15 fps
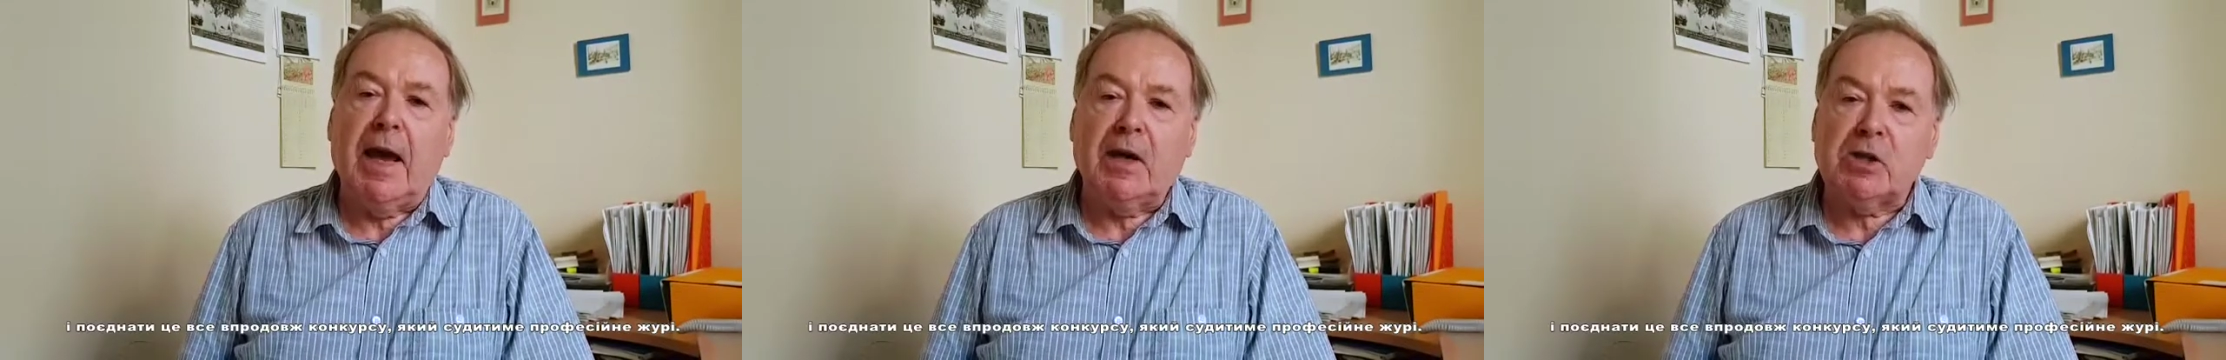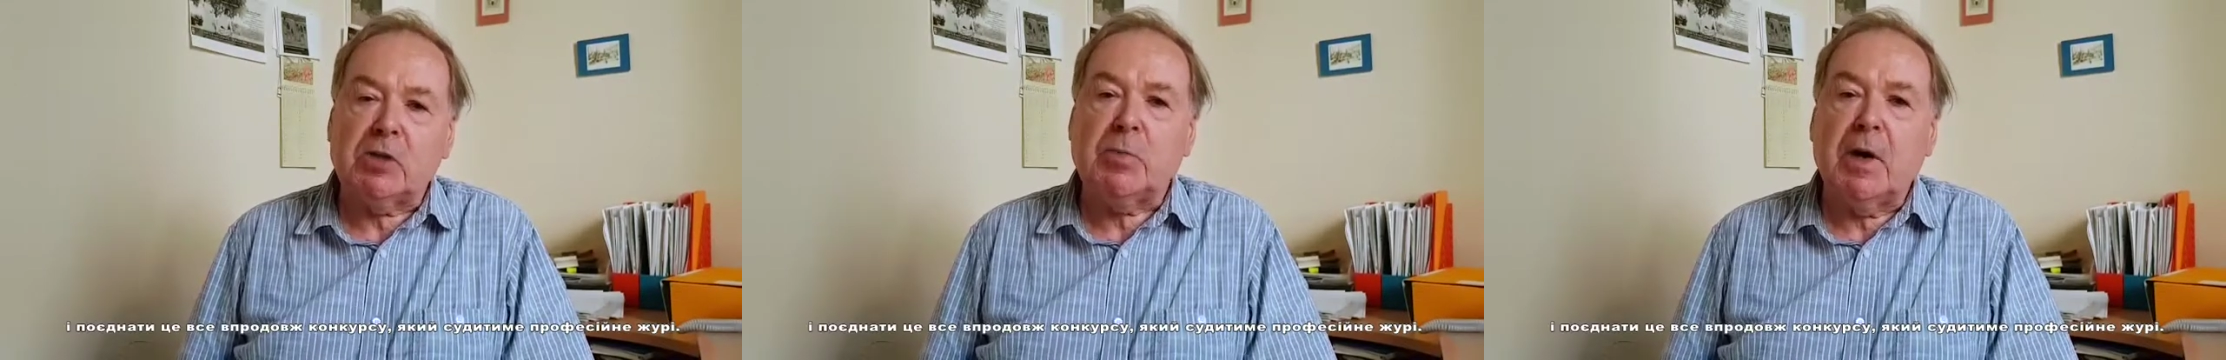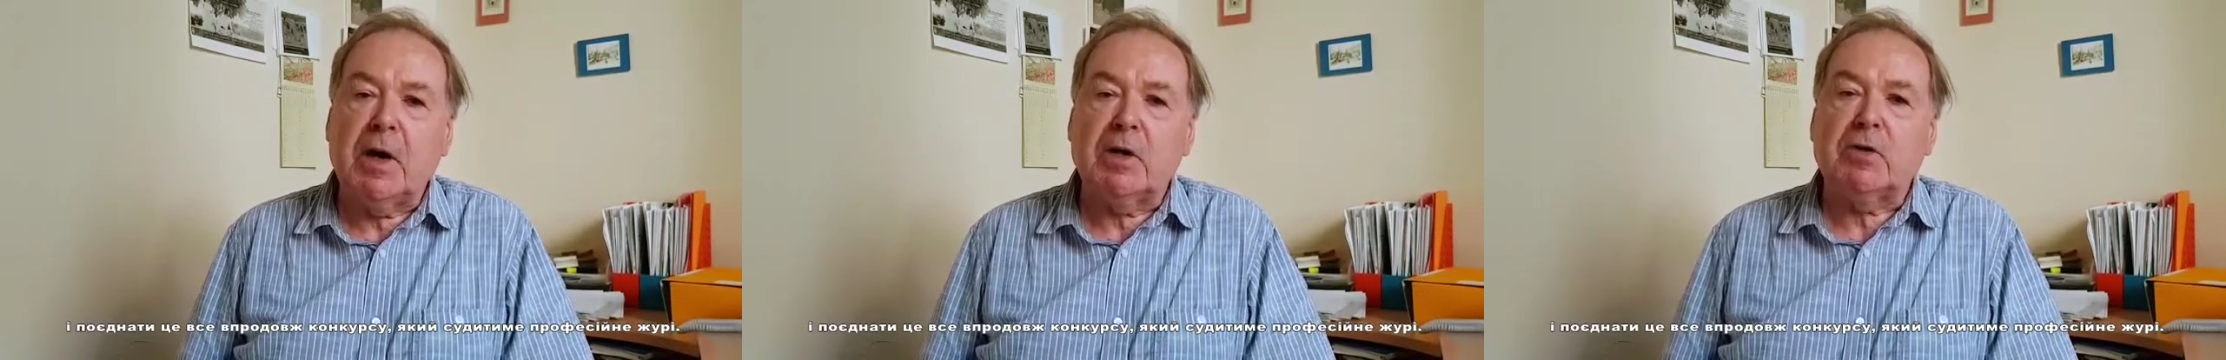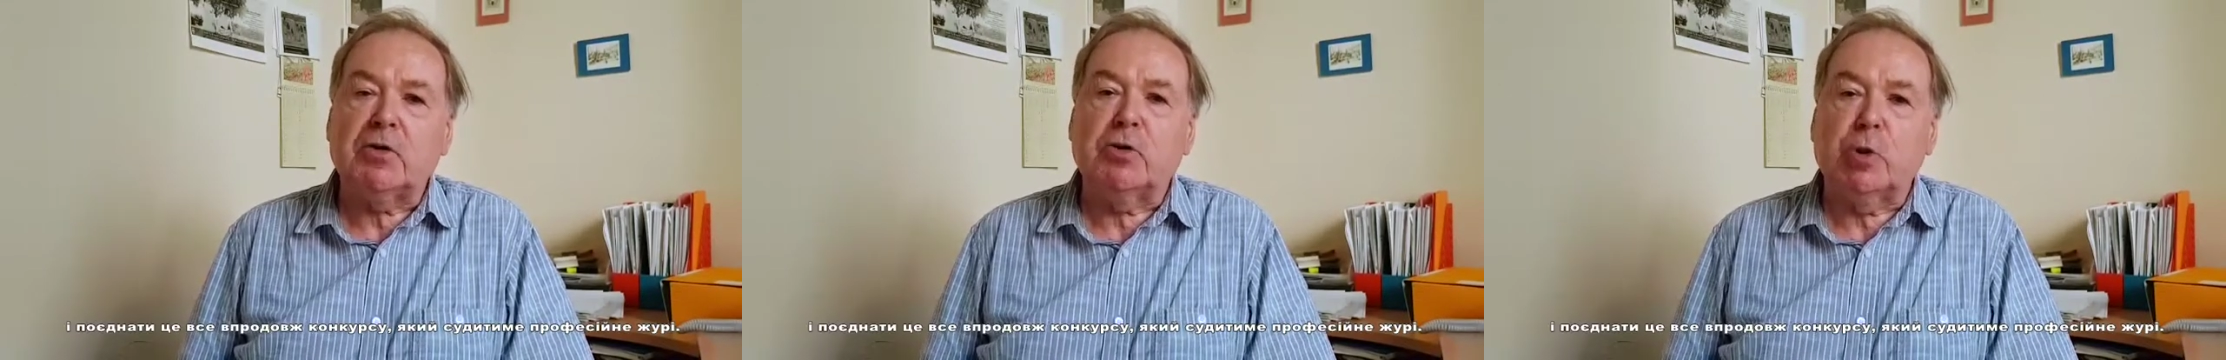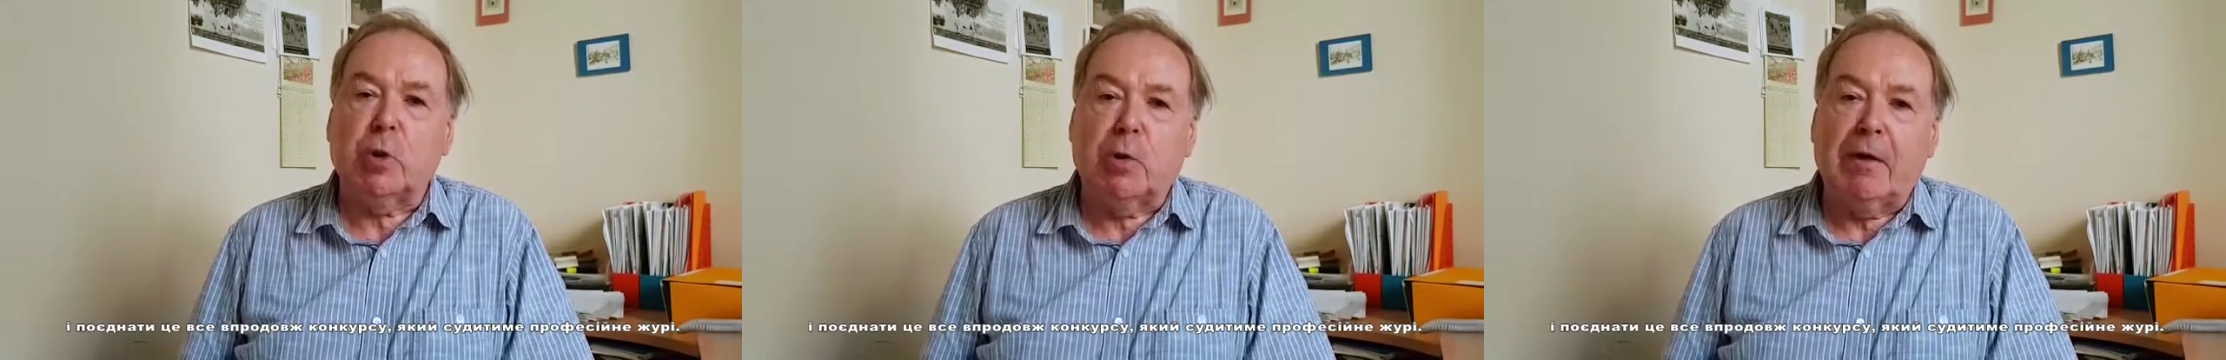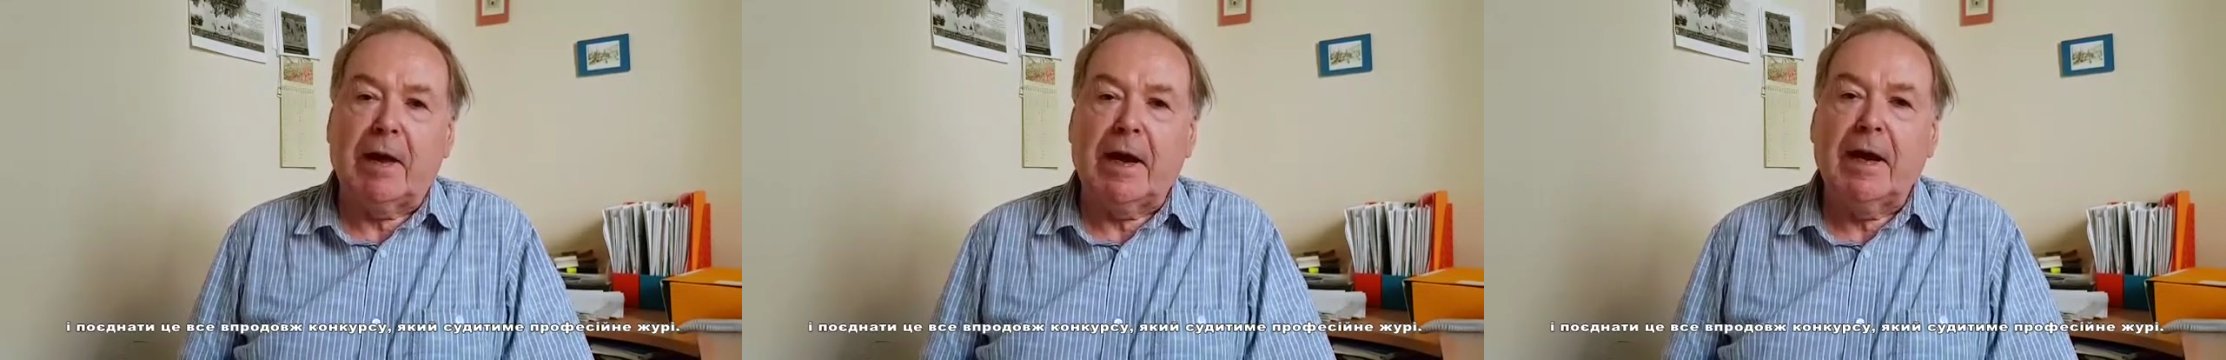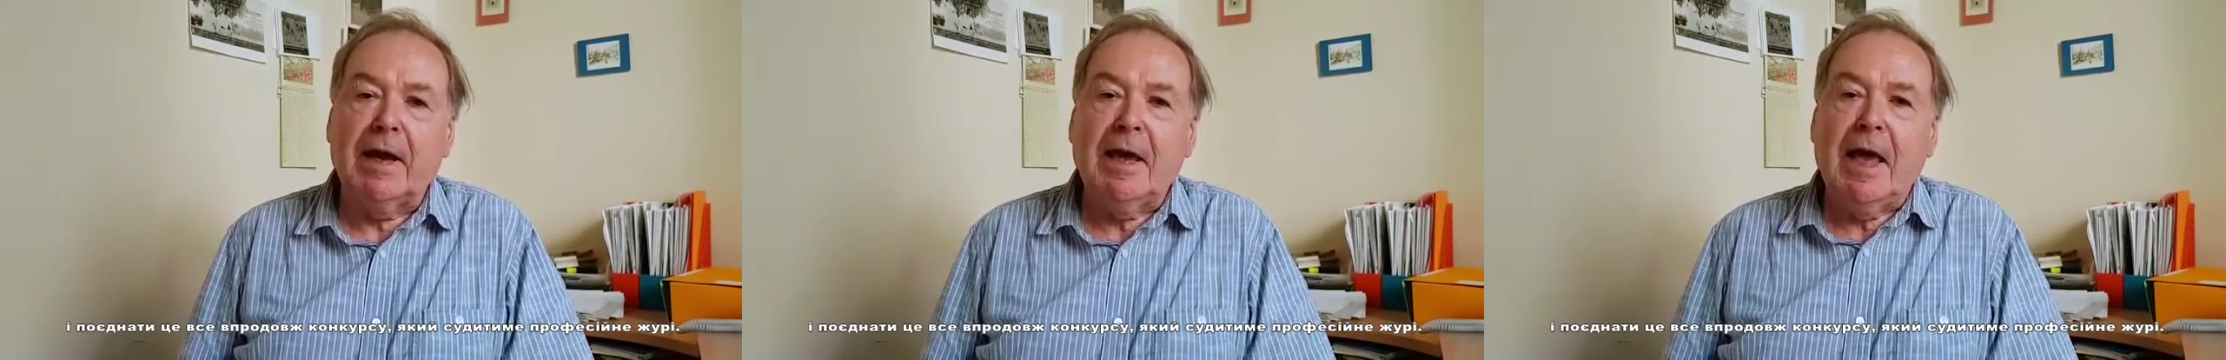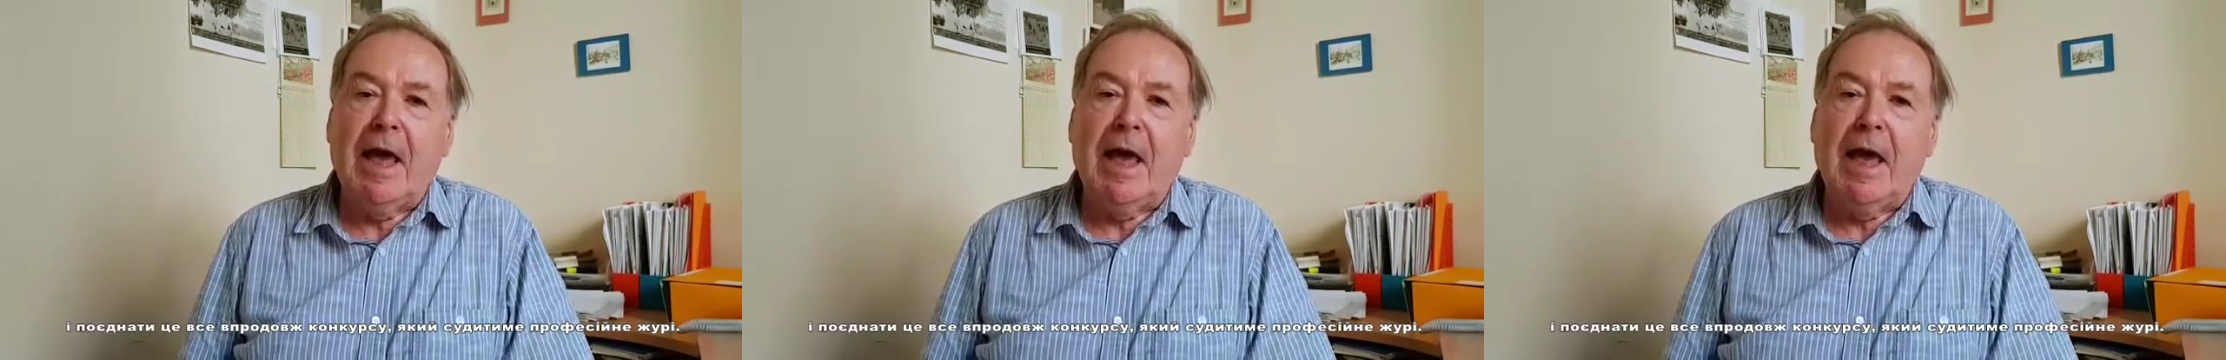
expert jury.